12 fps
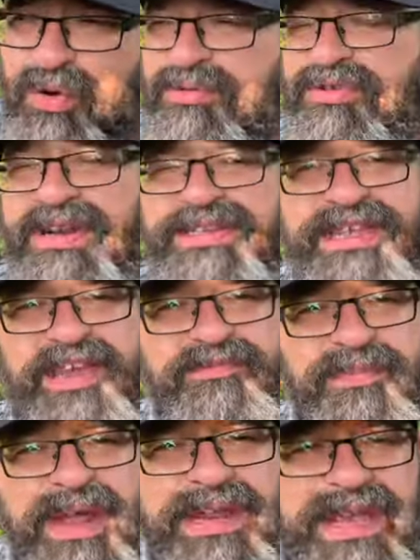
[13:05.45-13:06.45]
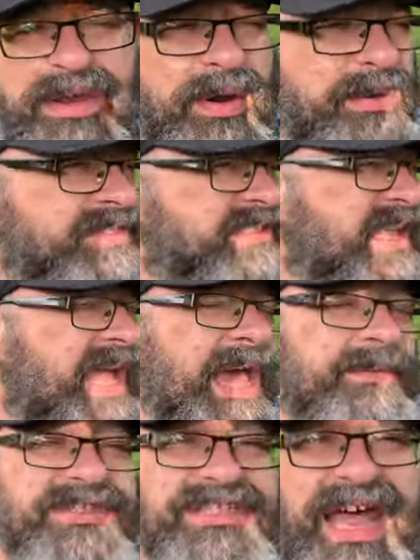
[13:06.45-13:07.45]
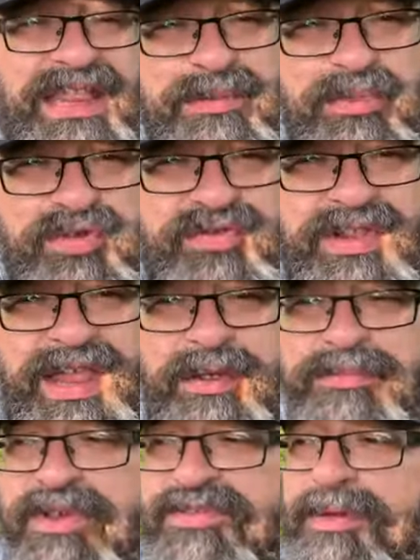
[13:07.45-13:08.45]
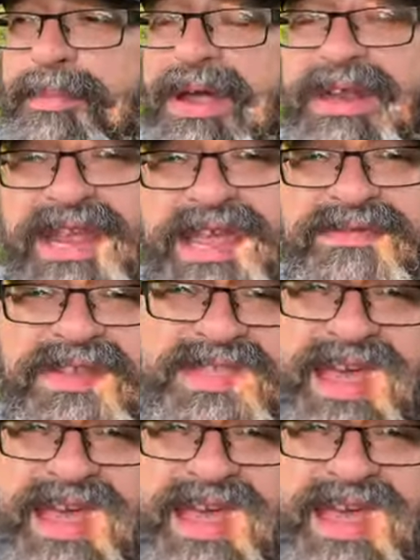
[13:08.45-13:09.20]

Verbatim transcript: or I'm trying to save money, or I'm just not in the mood for loud music. But even